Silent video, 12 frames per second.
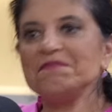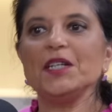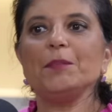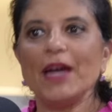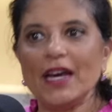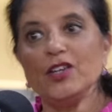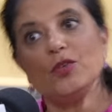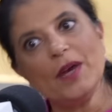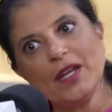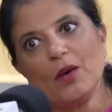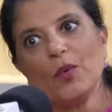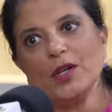Depends. You may
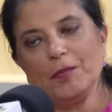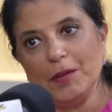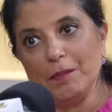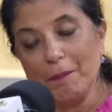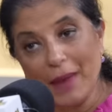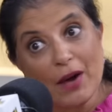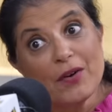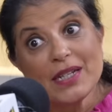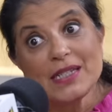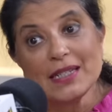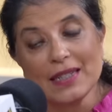not want to be married to